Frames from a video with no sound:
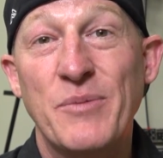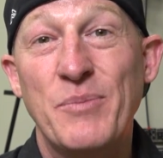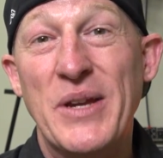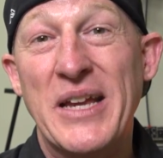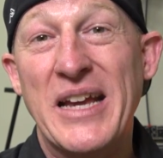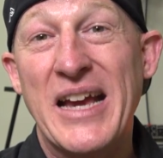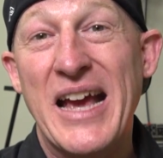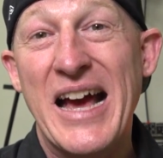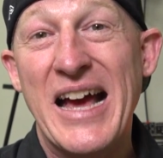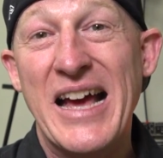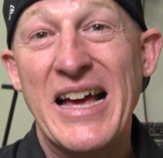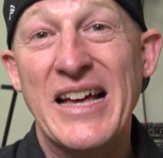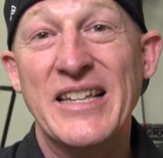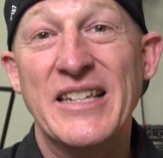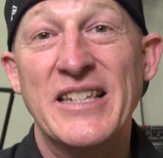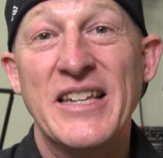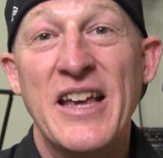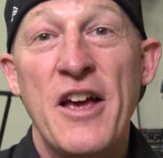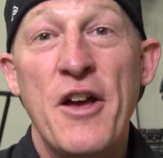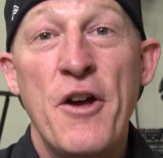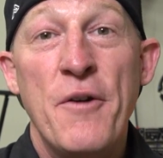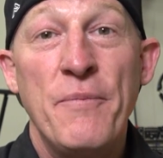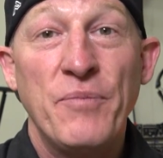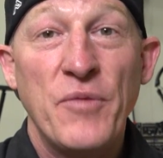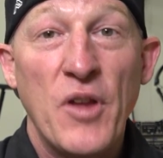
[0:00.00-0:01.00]
because
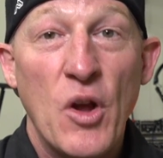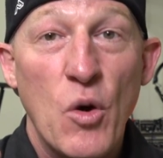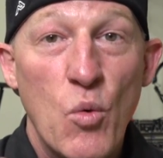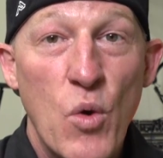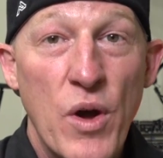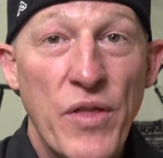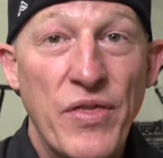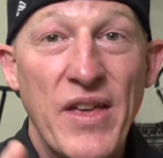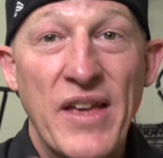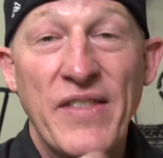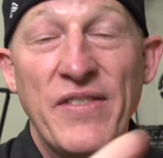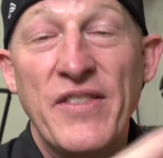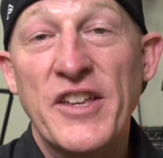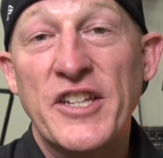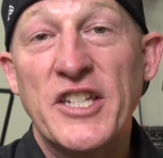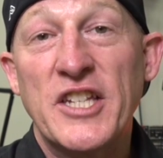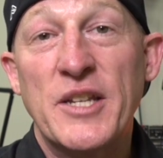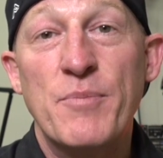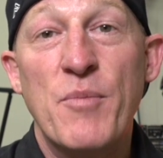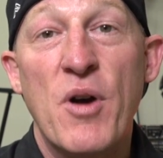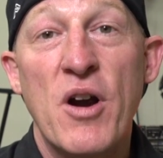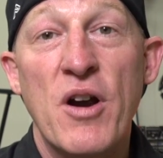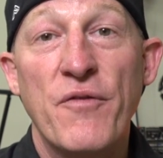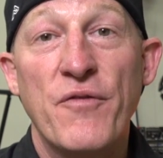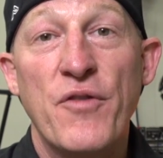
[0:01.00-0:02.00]
within the
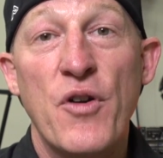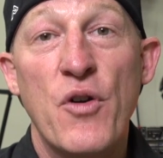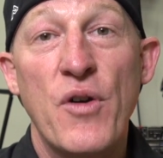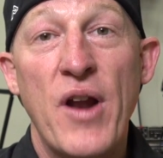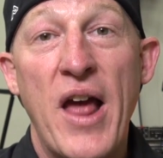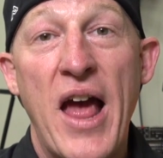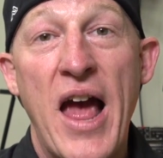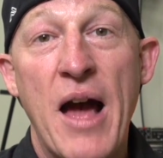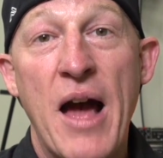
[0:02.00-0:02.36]
smartphone